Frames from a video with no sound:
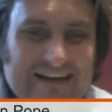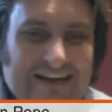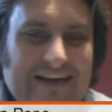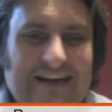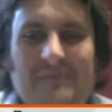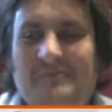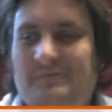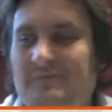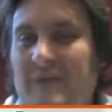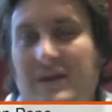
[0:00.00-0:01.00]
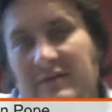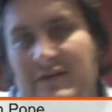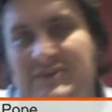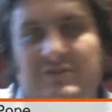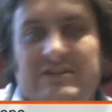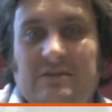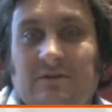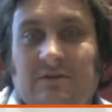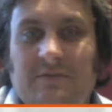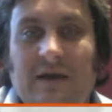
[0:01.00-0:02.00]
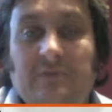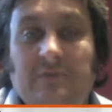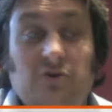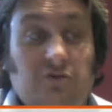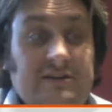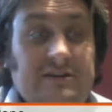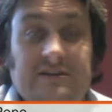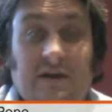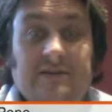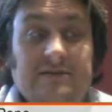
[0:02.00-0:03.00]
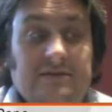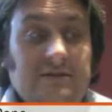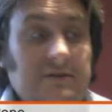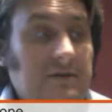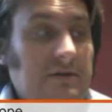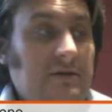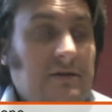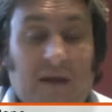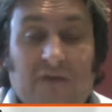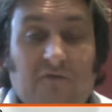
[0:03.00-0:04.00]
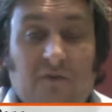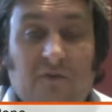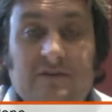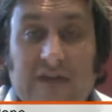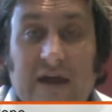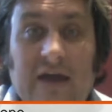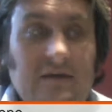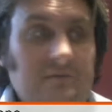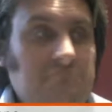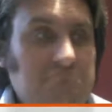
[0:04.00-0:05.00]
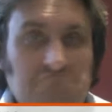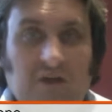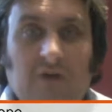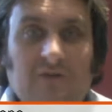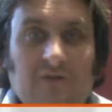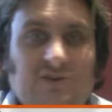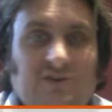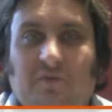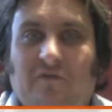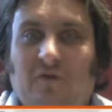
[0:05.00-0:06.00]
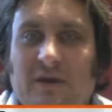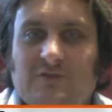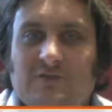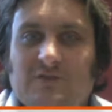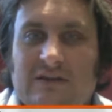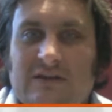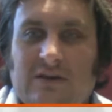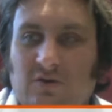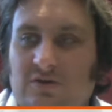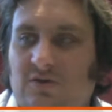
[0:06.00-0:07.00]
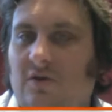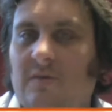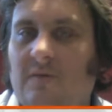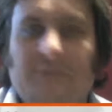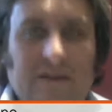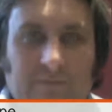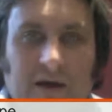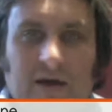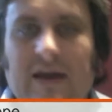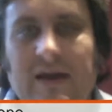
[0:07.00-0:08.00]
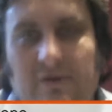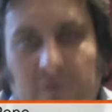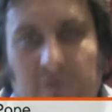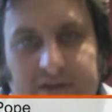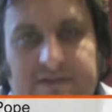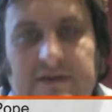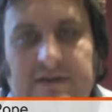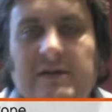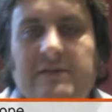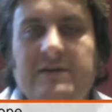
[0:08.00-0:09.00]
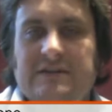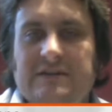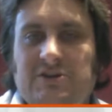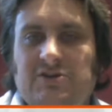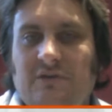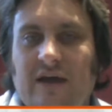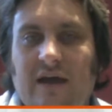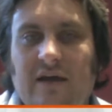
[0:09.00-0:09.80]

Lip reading: I think that's reasonable to be able to criticize the platform and say, that's not performing as well as it could, or there's a bug here, or there's an issue there.